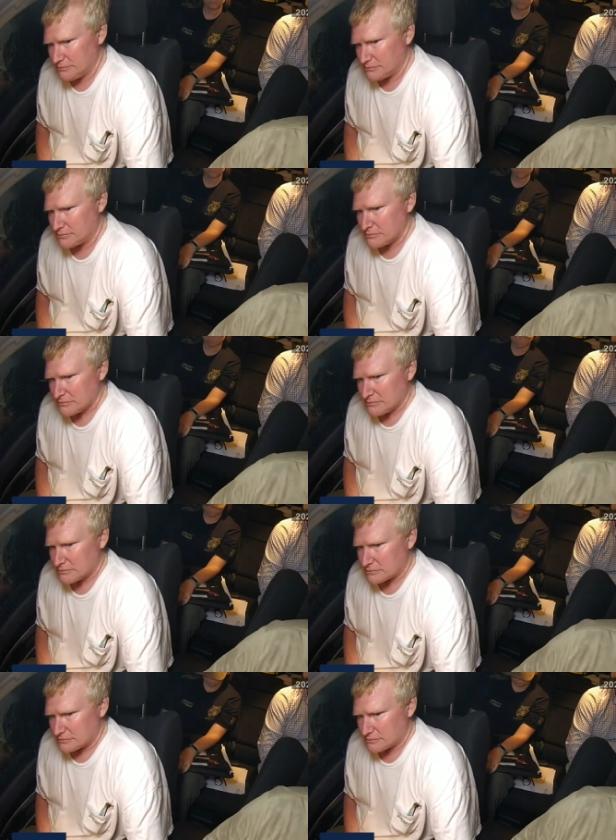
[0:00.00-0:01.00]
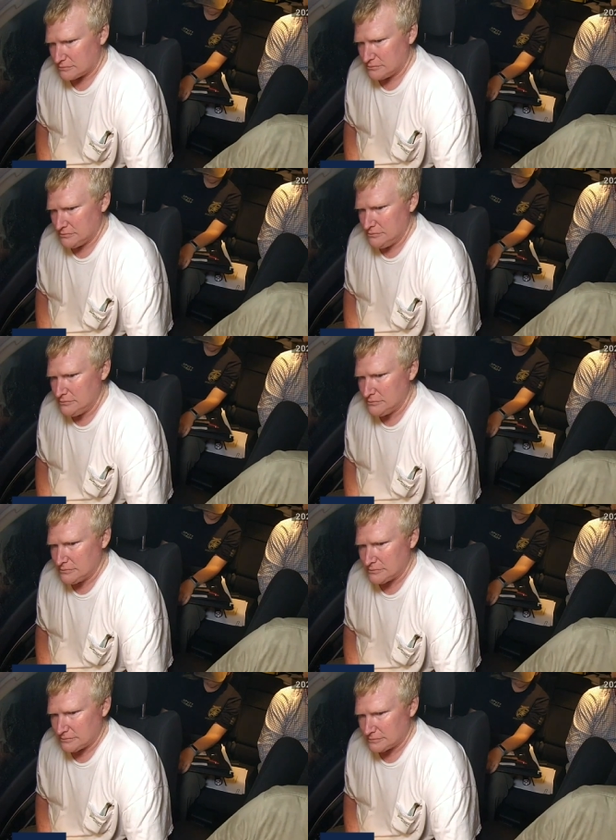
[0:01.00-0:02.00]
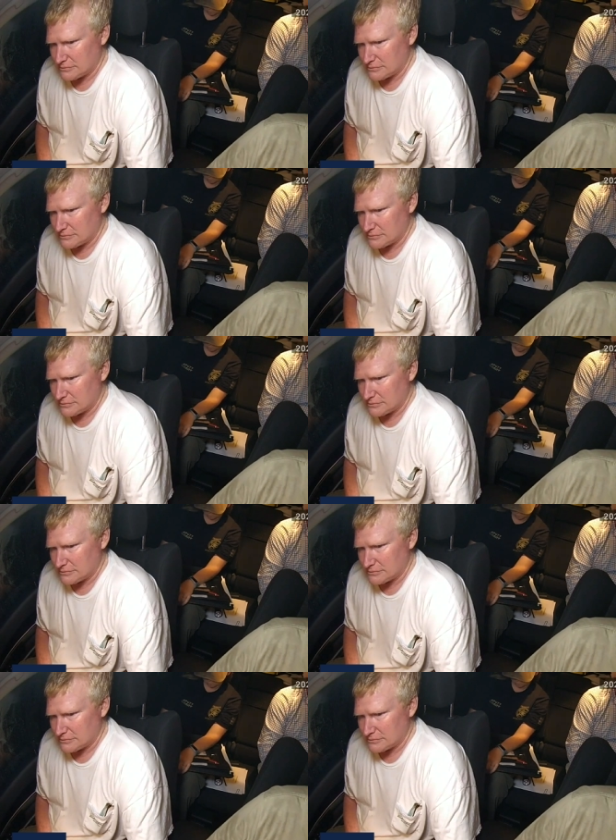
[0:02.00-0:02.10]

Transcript: mm-hmm.